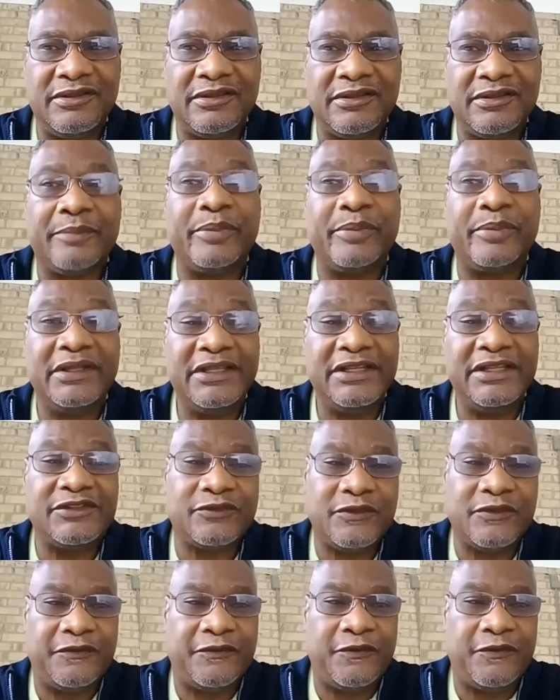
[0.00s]
the
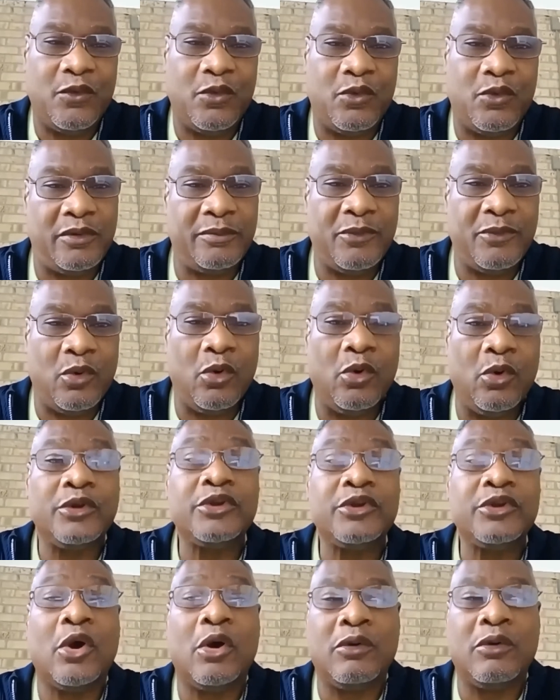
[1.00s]
police reform or
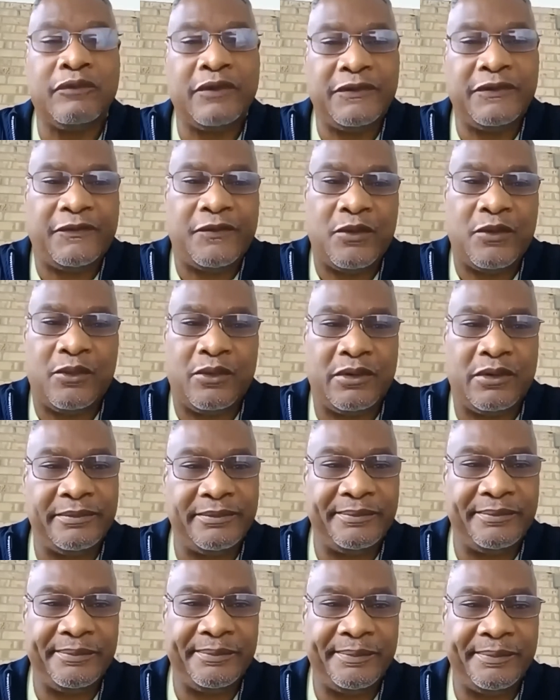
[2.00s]
no reform.
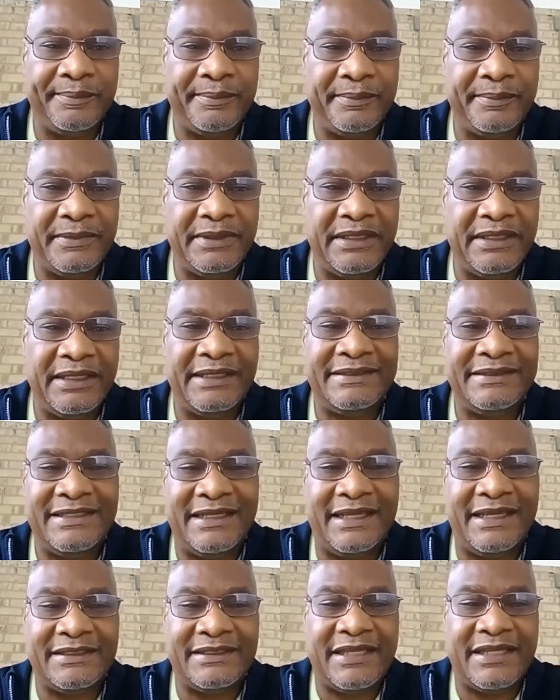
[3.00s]
It
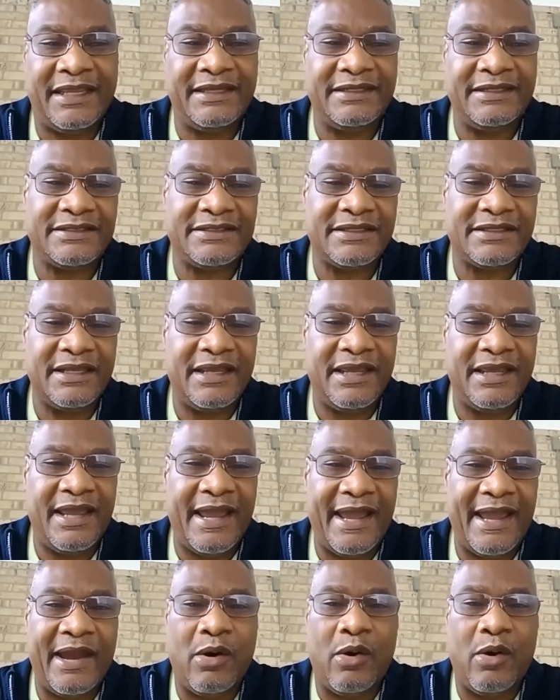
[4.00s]
dictates
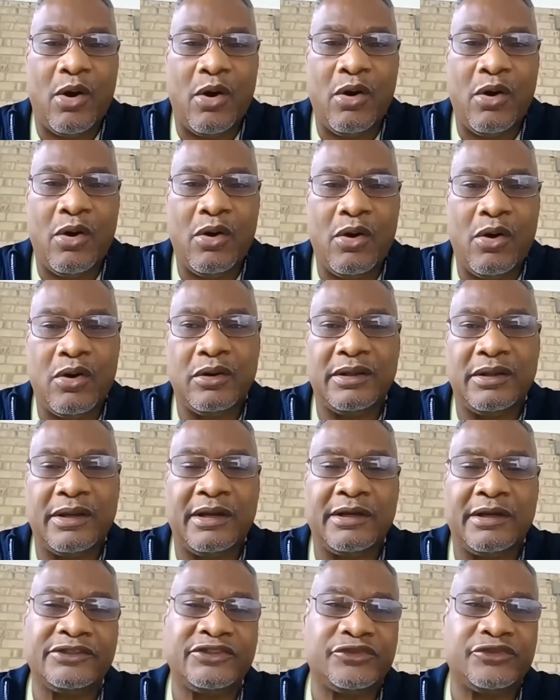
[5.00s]
how all
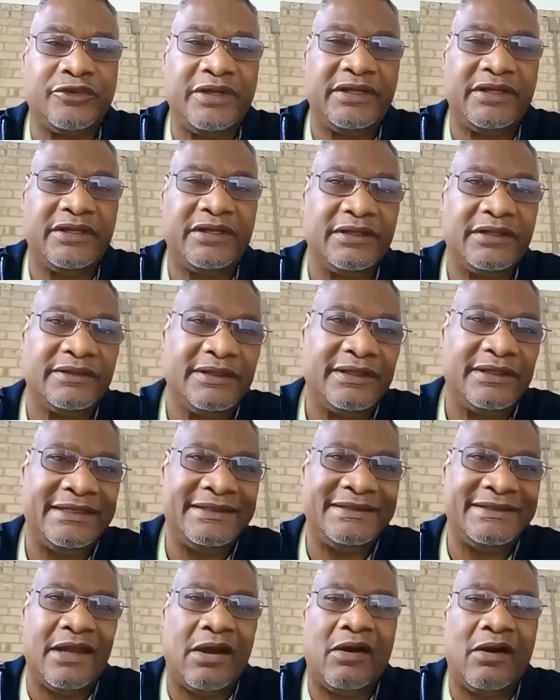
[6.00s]
are treated.
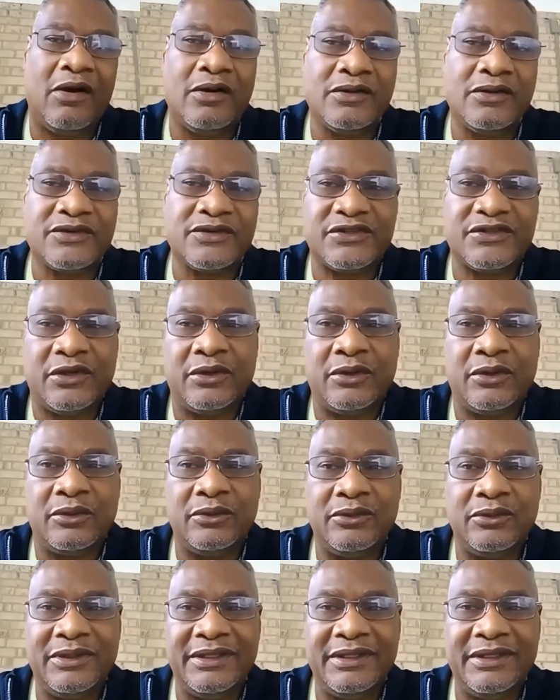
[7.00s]
It
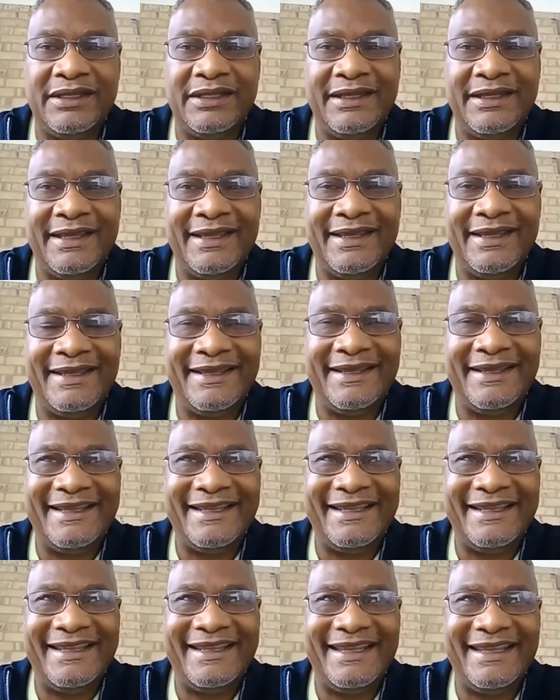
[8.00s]
also
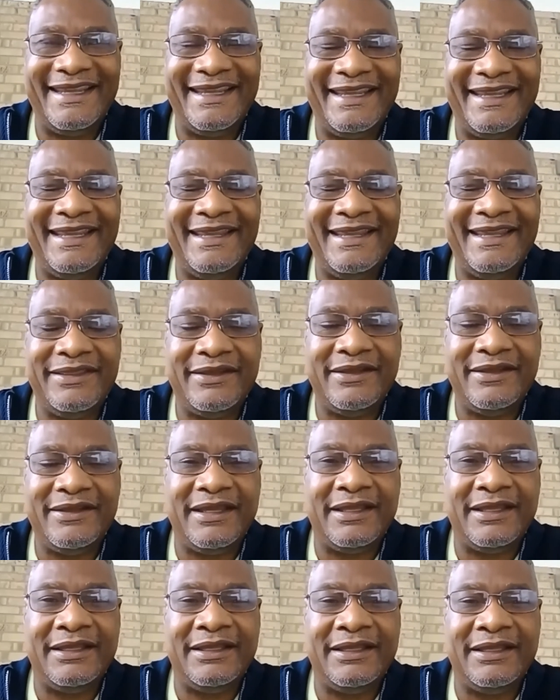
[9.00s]
either
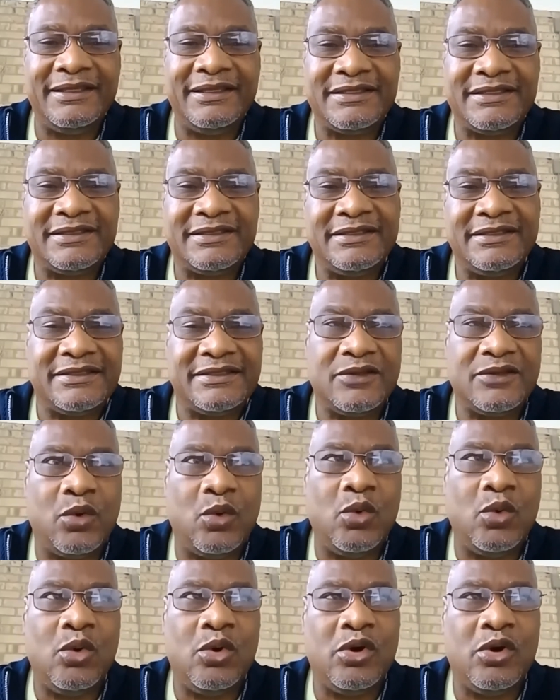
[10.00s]
elicits
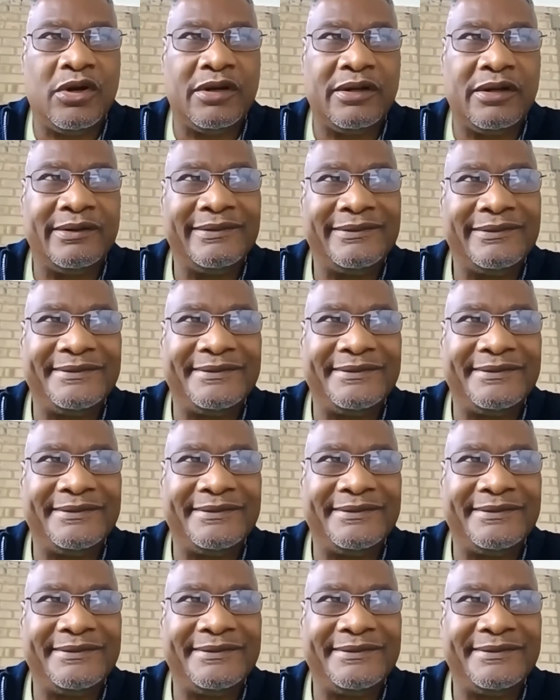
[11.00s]
or